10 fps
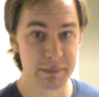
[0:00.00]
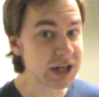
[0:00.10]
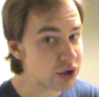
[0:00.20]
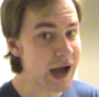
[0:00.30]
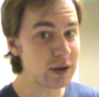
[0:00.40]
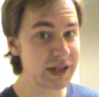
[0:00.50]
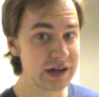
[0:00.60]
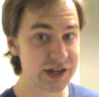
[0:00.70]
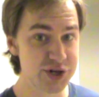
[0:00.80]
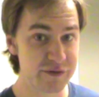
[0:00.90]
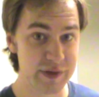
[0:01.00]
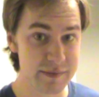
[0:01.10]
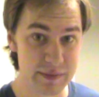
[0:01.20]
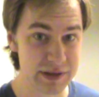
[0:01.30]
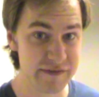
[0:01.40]
But look how little it took for
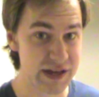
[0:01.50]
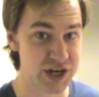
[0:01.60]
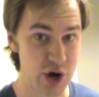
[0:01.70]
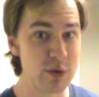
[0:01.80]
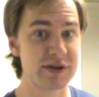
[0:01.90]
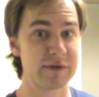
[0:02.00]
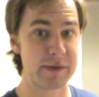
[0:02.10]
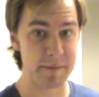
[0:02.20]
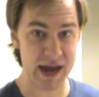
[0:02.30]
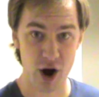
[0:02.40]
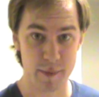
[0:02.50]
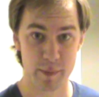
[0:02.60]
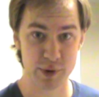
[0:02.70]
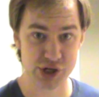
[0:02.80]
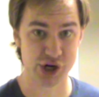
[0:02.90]
them to believe that Doakes was the Bay Harbor
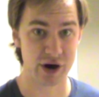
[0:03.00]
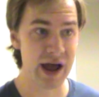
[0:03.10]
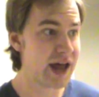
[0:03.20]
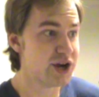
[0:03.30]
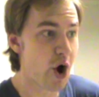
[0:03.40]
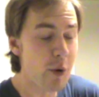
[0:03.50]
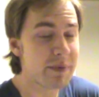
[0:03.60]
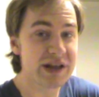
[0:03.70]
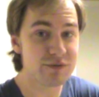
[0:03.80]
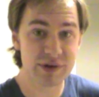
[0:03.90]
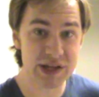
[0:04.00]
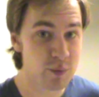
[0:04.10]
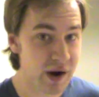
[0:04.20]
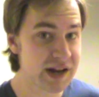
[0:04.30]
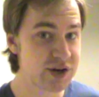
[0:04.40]
Butcher. Nobody really
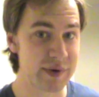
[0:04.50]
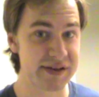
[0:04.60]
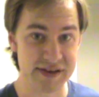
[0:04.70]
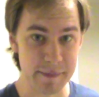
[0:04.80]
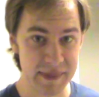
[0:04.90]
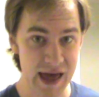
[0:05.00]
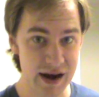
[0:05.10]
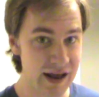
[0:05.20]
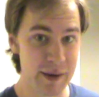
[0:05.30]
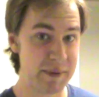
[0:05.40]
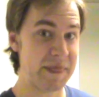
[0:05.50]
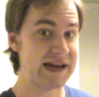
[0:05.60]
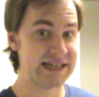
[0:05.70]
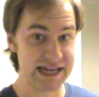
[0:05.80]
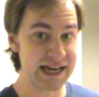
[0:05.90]
wanted to accept that, but they
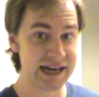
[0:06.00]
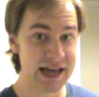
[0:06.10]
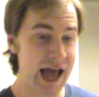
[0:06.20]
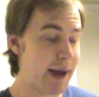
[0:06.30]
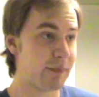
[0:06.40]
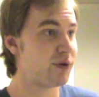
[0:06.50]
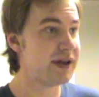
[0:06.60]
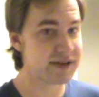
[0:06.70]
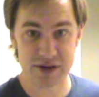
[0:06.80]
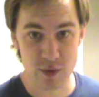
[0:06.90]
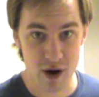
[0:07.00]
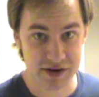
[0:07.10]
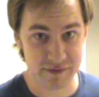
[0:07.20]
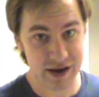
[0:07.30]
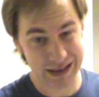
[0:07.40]
did, and Maria still
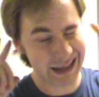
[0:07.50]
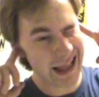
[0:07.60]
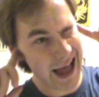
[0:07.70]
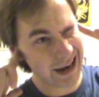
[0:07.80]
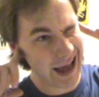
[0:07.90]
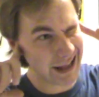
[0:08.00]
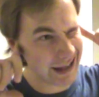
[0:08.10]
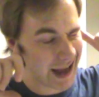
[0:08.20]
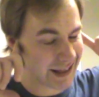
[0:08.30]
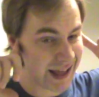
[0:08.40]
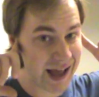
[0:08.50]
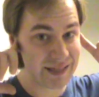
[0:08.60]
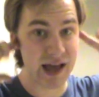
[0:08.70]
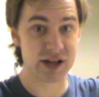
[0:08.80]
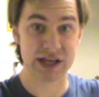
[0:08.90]
walks around like la la la la
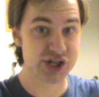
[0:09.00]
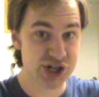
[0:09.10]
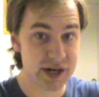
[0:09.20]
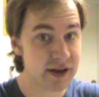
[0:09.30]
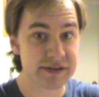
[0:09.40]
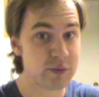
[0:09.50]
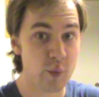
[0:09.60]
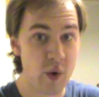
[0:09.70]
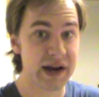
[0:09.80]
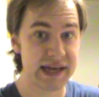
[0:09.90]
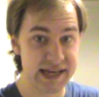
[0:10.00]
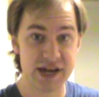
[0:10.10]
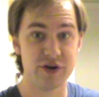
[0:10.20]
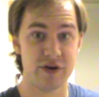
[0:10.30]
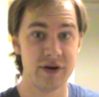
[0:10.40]
la, like she doesn't want to
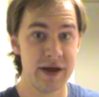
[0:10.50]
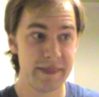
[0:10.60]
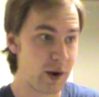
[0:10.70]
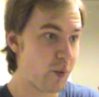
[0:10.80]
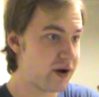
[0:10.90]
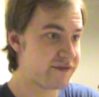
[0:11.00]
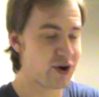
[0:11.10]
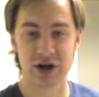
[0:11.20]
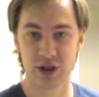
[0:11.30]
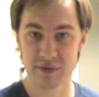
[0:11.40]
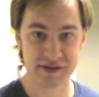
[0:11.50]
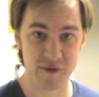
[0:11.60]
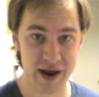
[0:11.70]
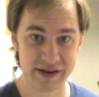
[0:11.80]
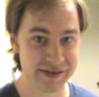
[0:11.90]
hear that one of her close
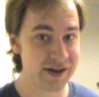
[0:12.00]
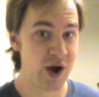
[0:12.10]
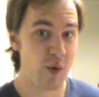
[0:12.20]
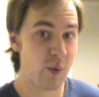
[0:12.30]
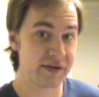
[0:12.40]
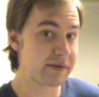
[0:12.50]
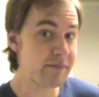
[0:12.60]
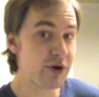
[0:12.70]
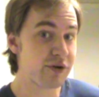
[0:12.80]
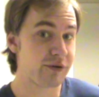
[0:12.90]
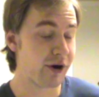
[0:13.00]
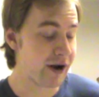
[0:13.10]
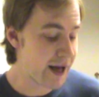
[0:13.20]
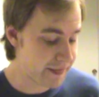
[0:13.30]
friends was a murderer.